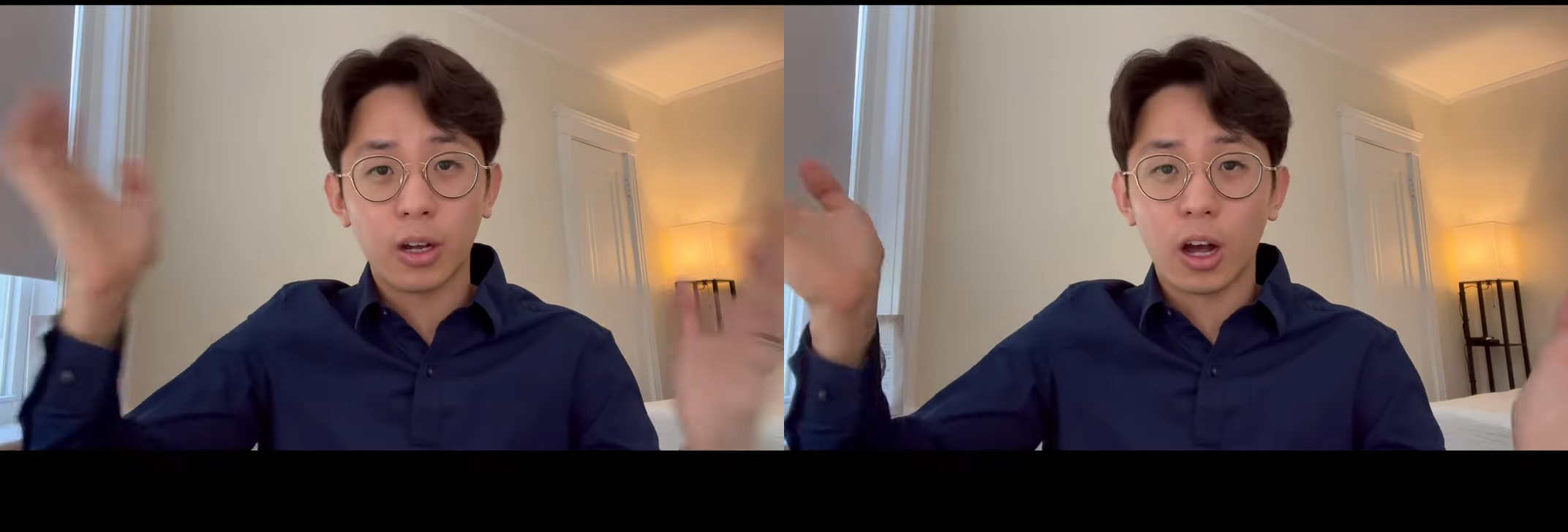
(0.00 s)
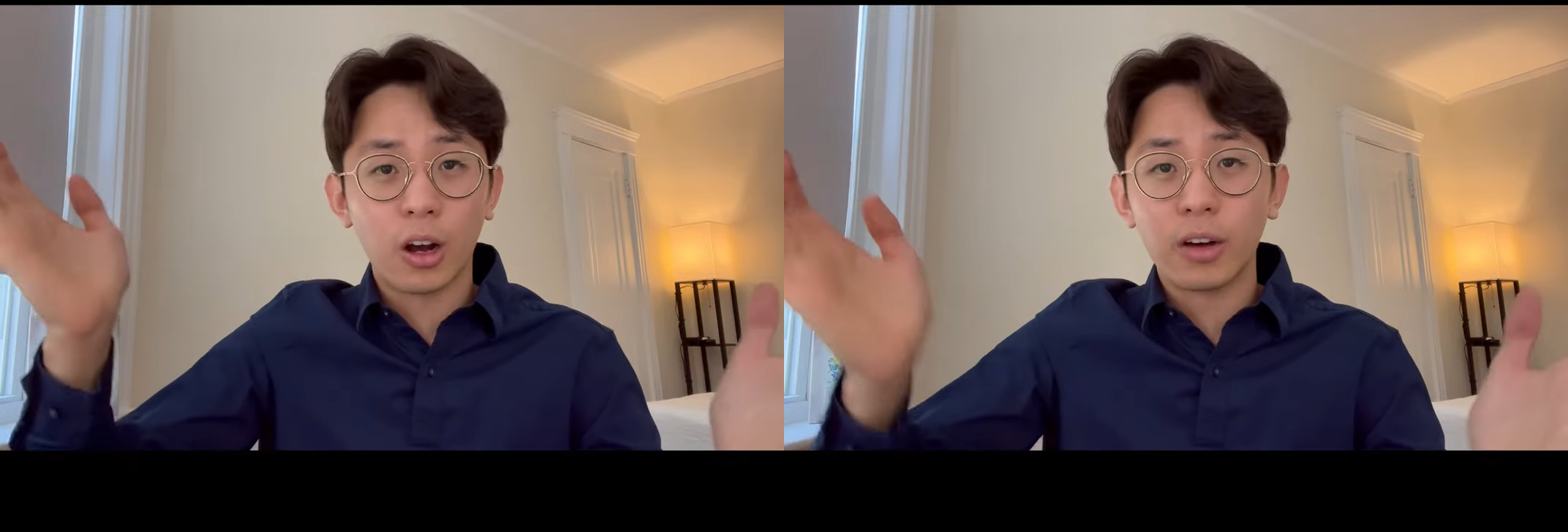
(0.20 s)

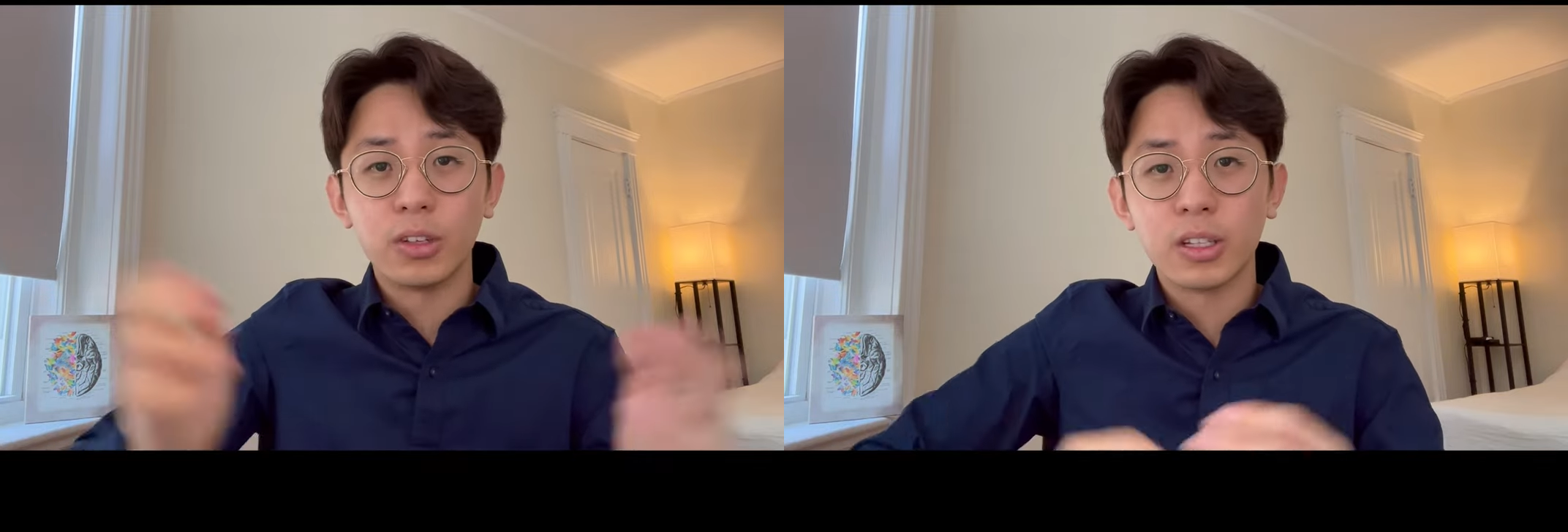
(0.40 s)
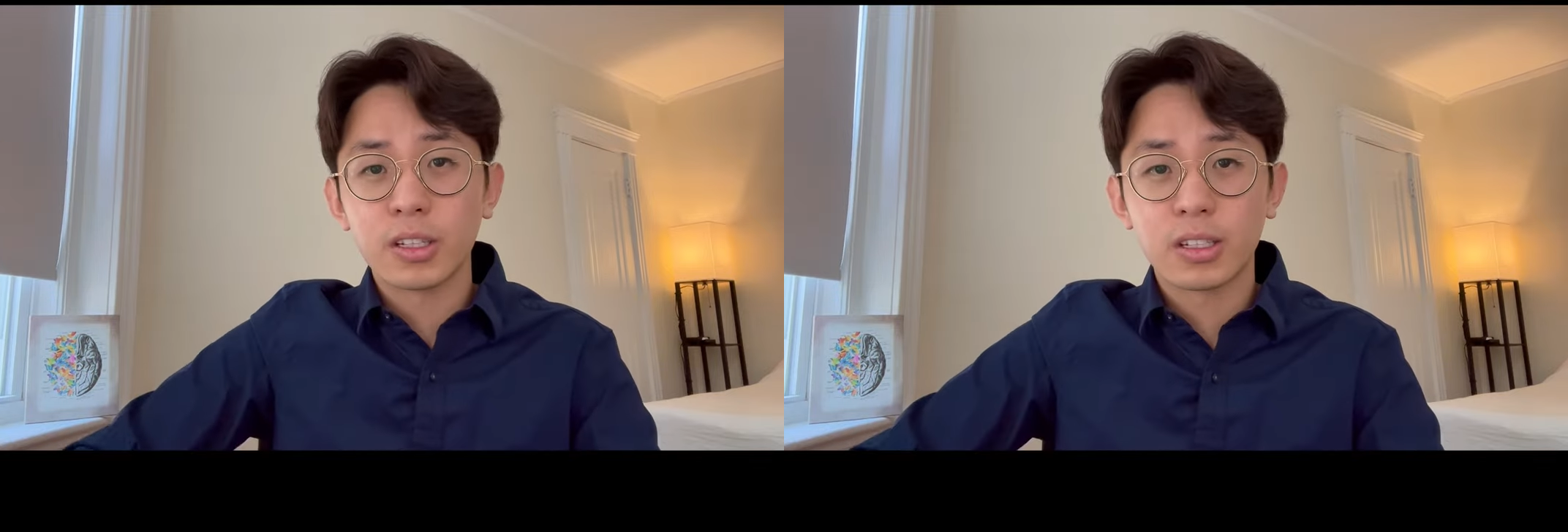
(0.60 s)
an
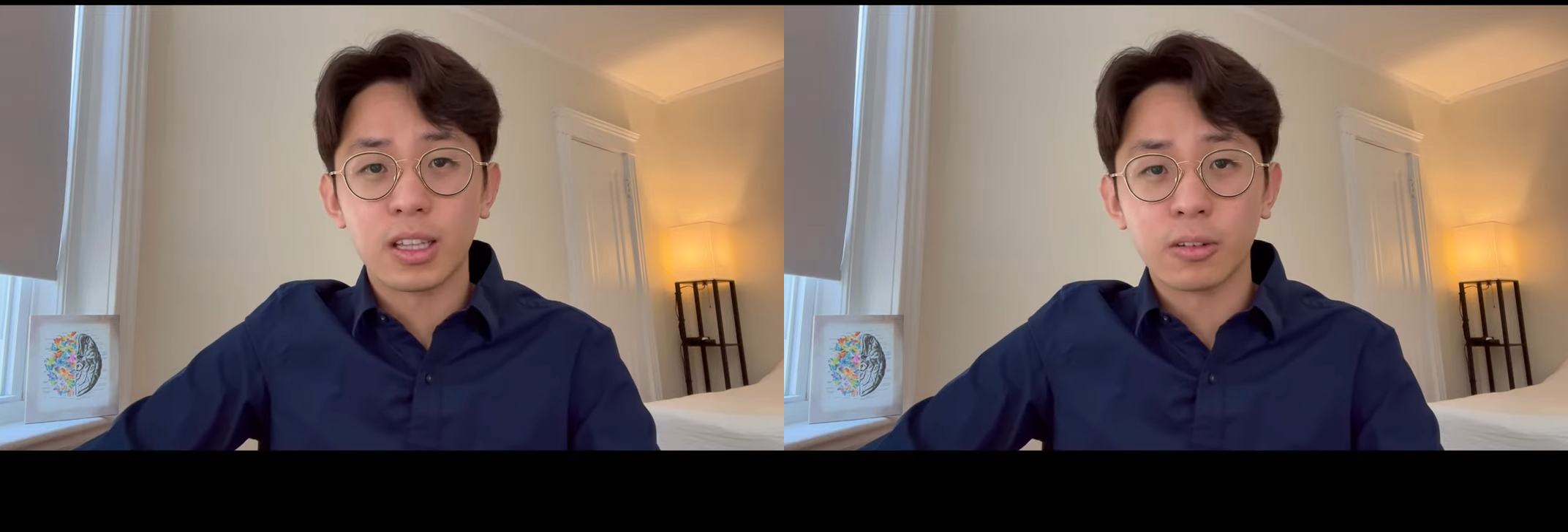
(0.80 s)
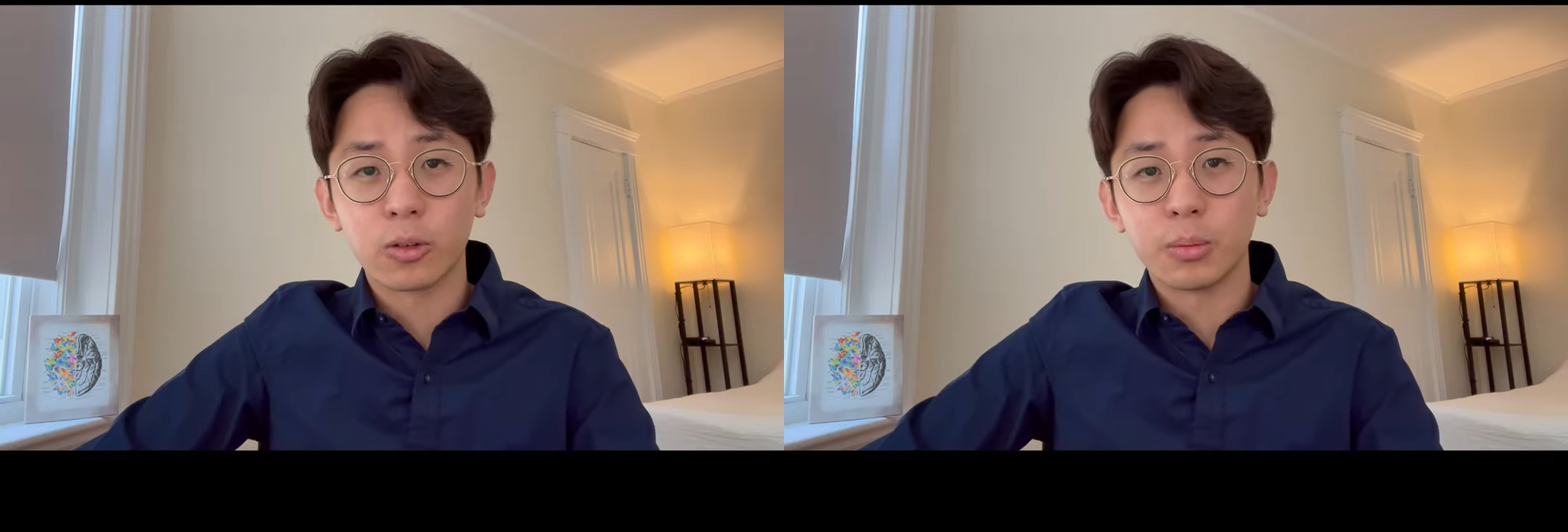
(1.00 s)
obvious
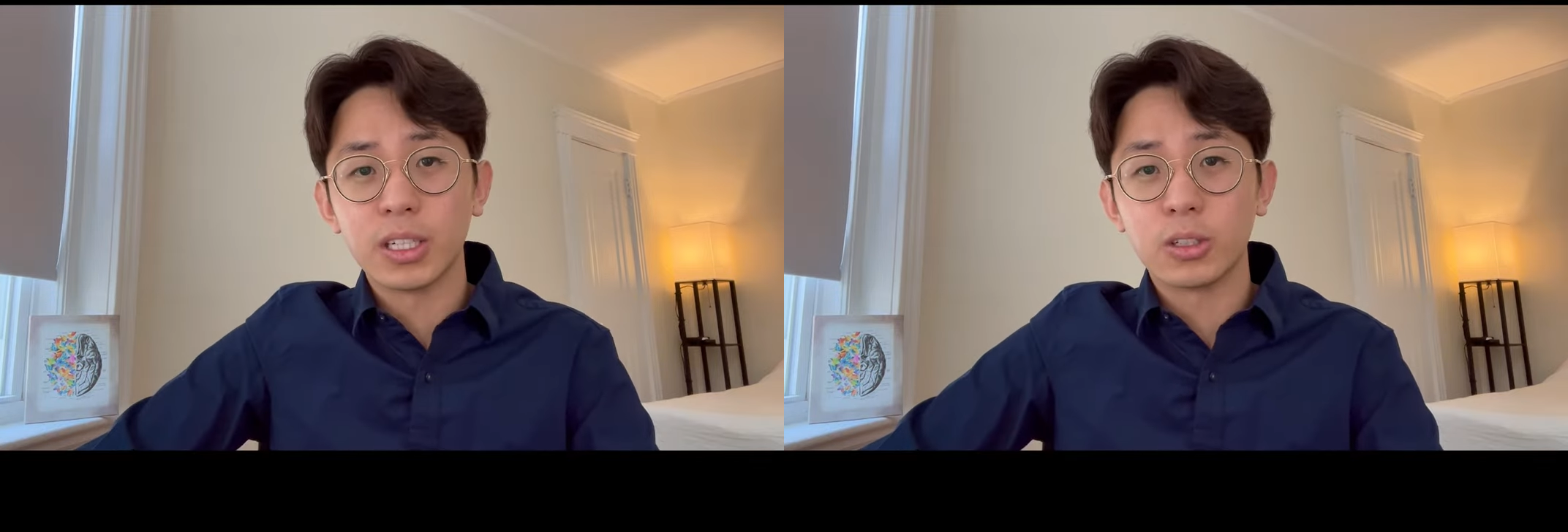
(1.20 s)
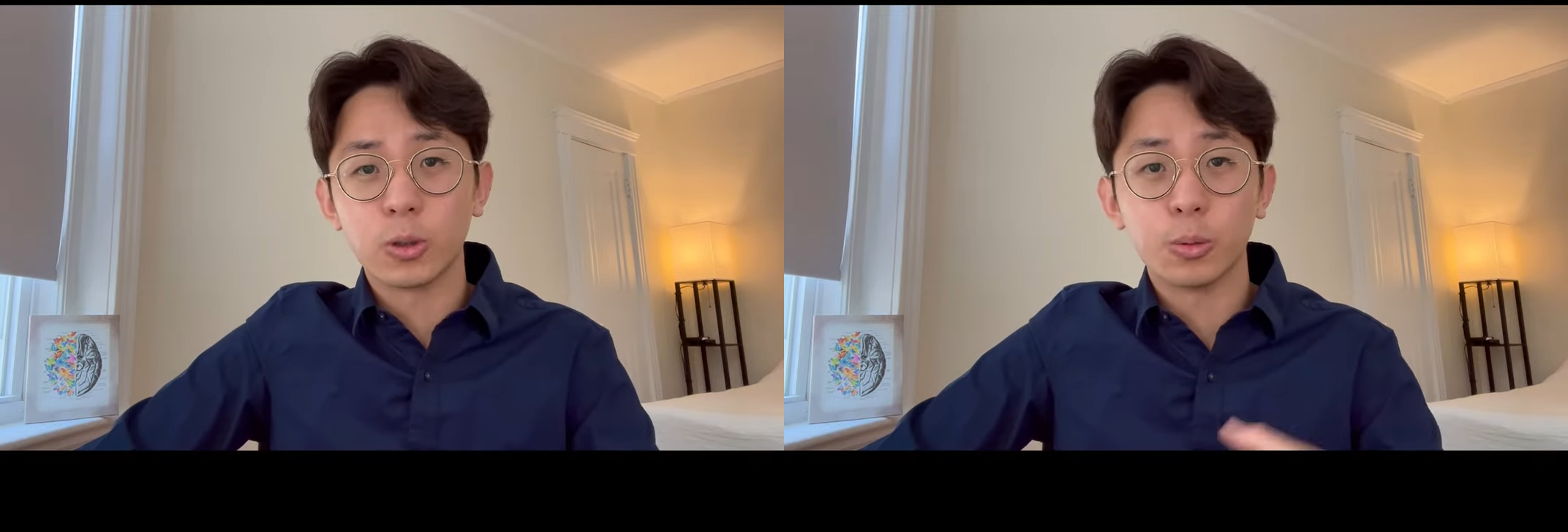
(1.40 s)
thing for
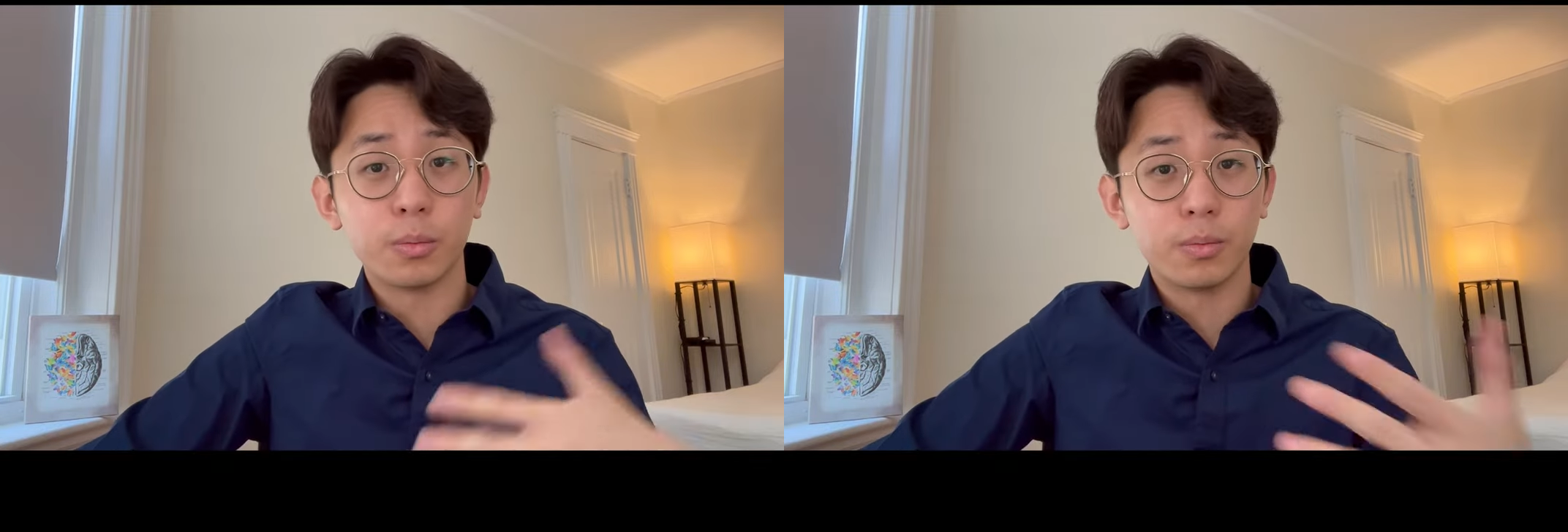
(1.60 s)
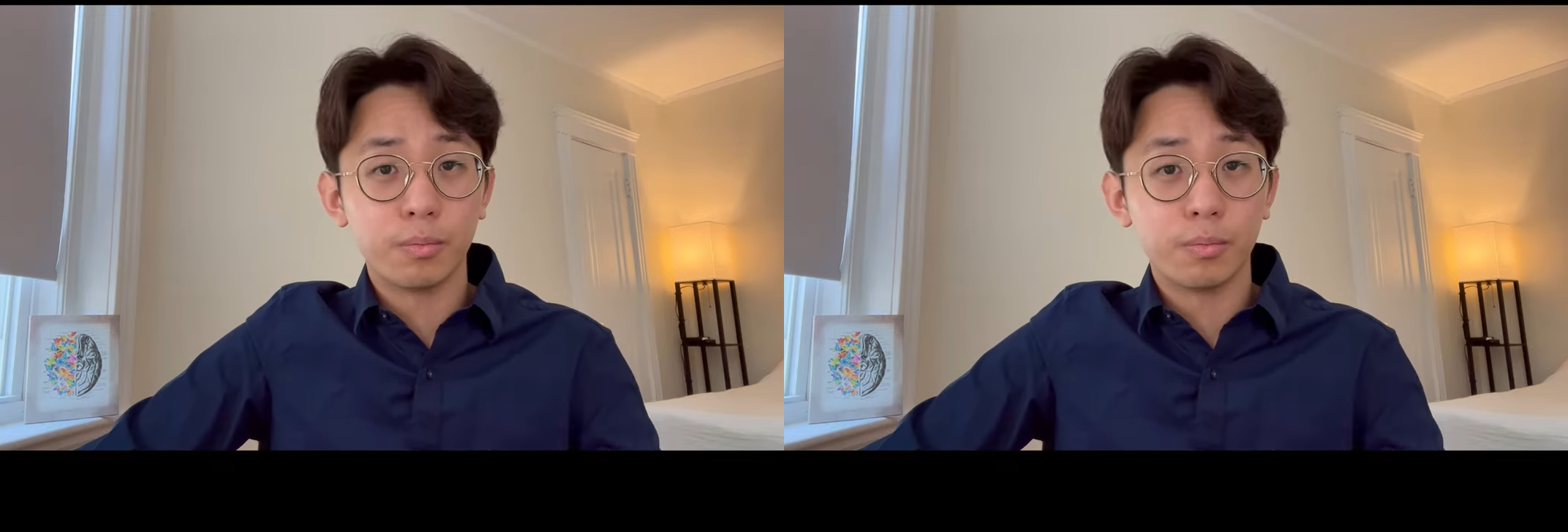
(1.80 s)
me to